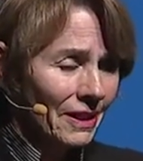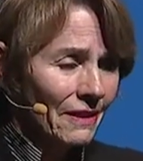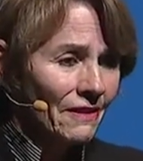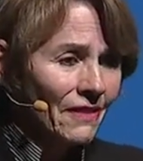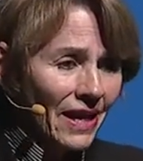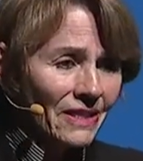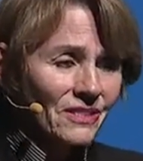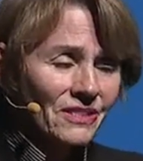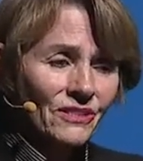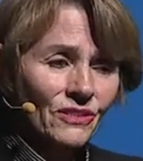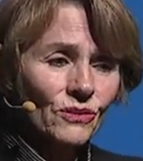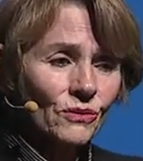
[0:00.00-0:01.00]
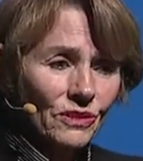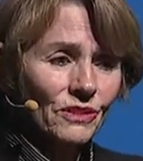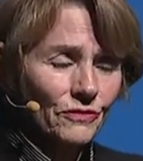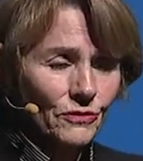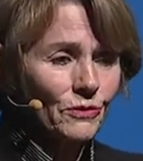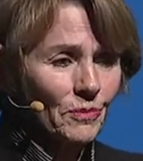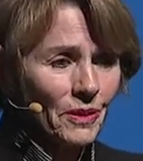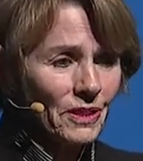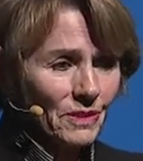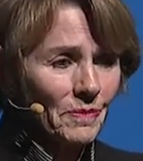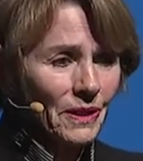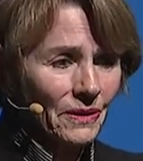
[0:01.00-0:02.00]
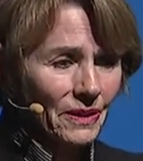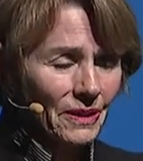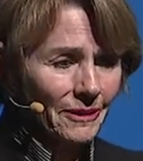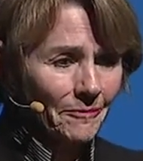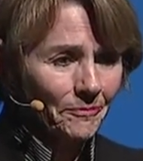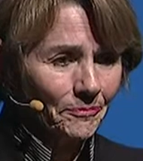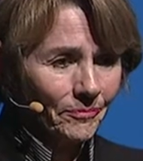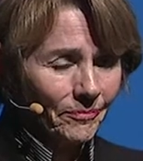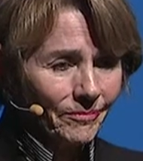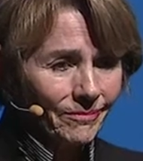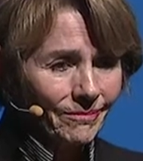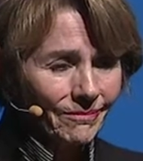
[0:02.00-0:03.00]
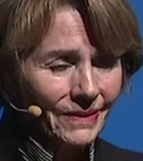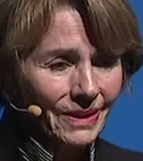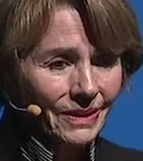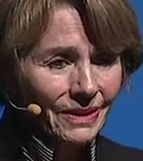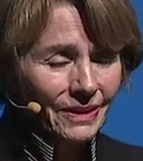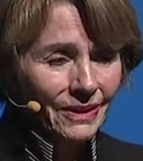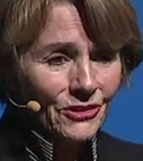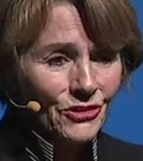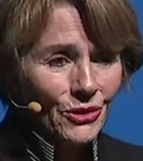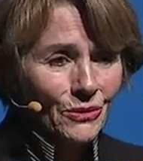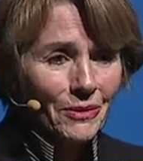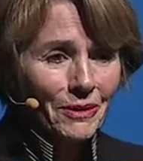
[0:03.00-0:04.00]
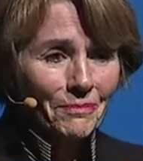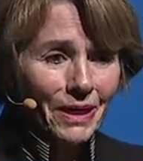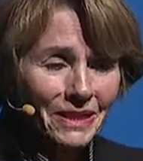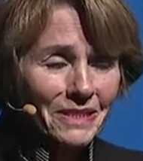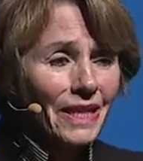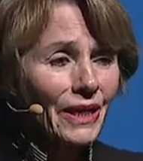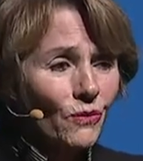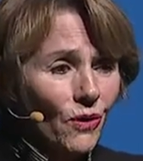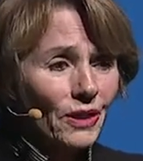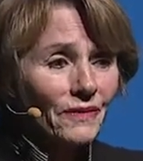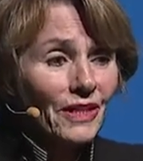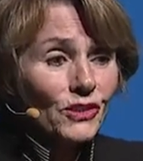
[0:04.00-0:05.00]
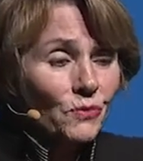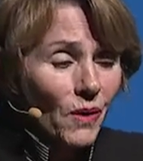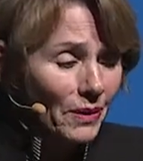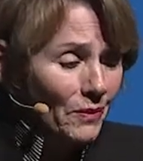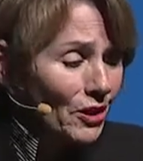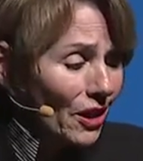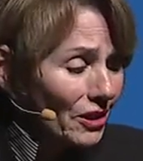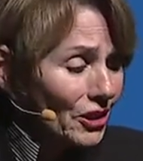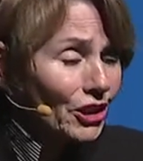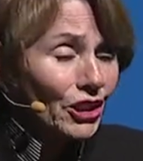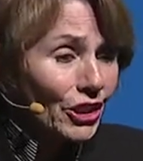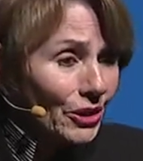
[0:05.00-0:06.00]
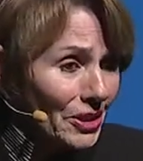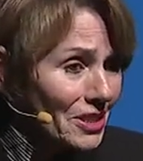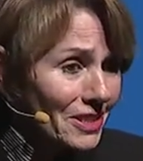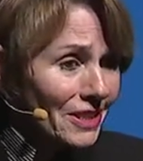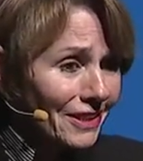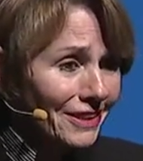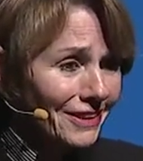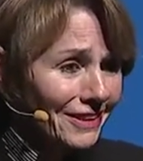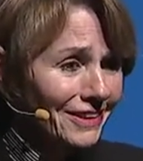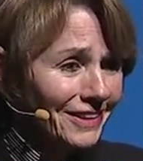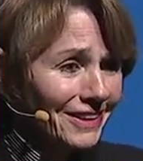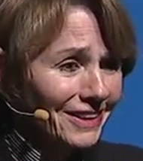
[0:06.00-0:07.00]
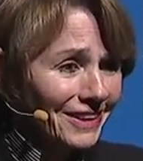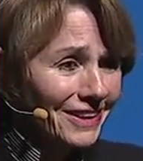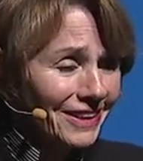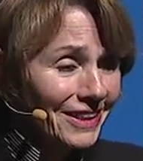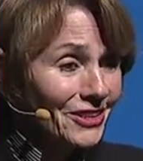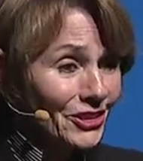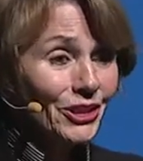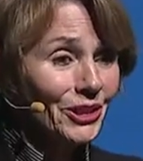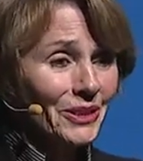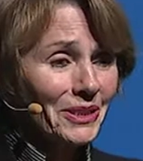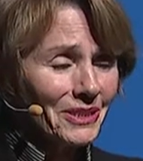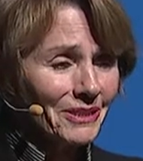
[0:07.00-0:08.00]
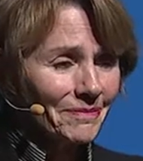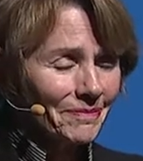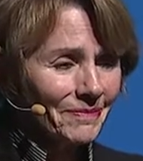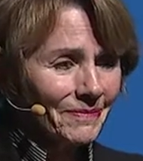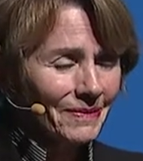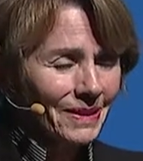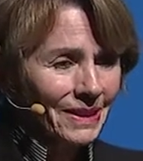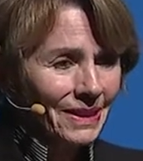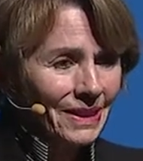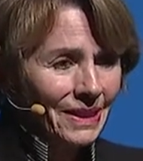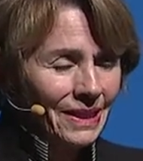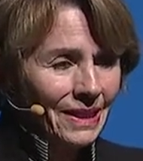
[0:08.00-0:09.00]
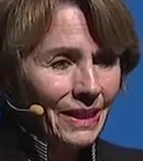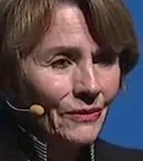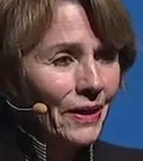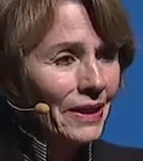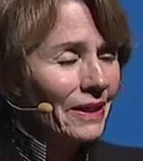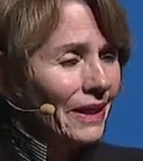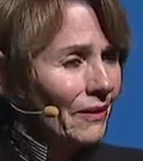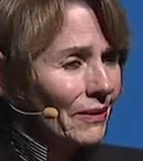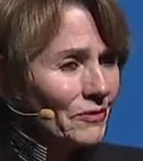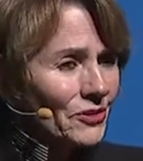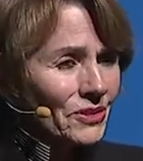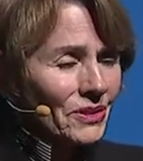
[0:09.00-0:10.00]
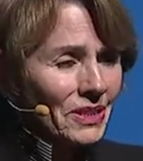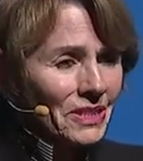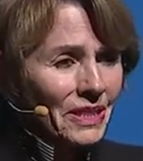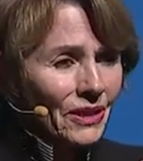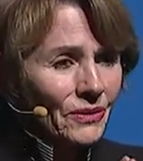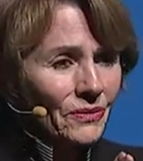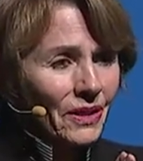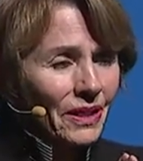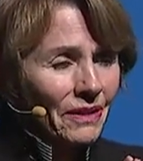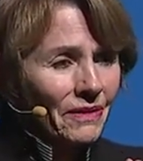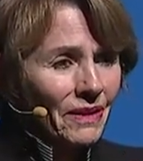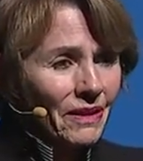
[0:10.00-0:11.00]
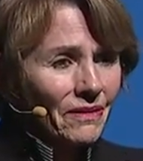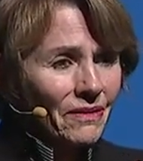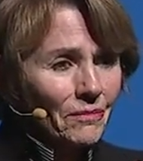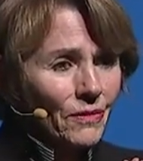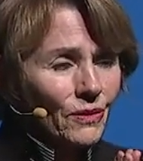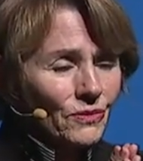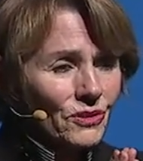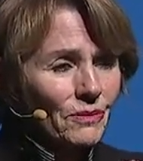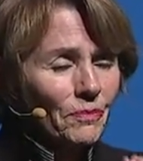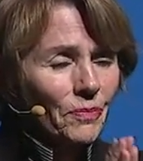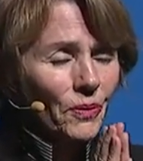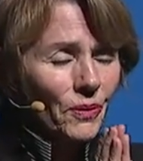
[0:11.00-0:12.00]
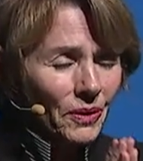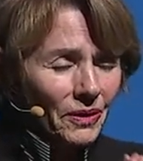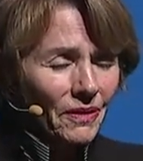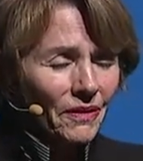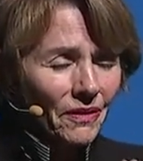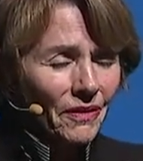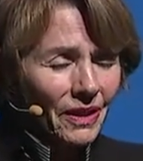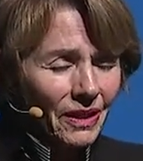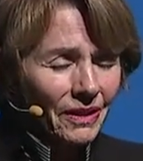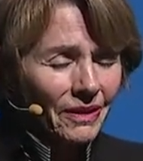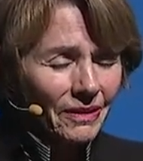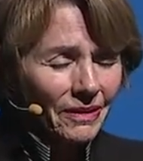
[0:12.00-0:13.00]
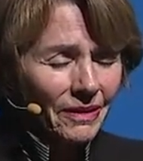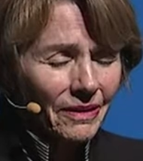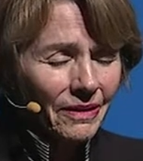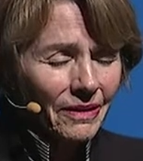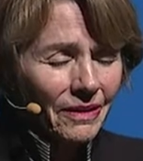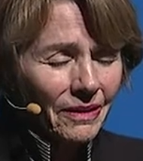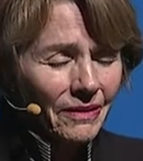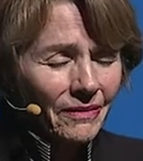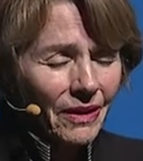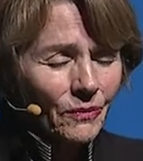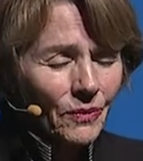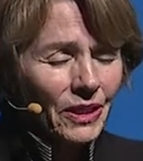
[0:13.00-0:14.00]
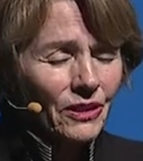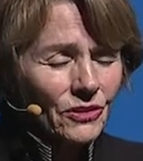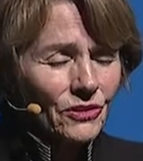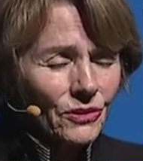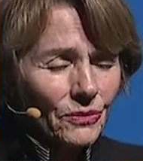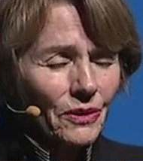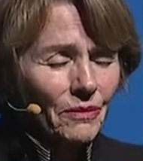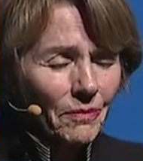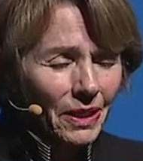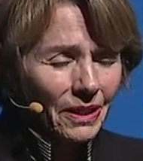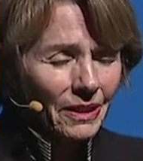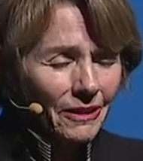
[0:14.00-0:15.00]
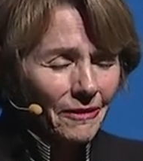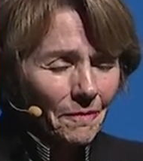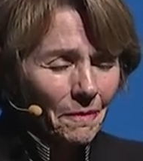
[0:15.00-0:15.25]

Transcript: that's the source of true prosperity. So money is like water. That's why we call it a currency. It's a current. And right now, I'm just going to tell you that I think the most important thing that we can do with money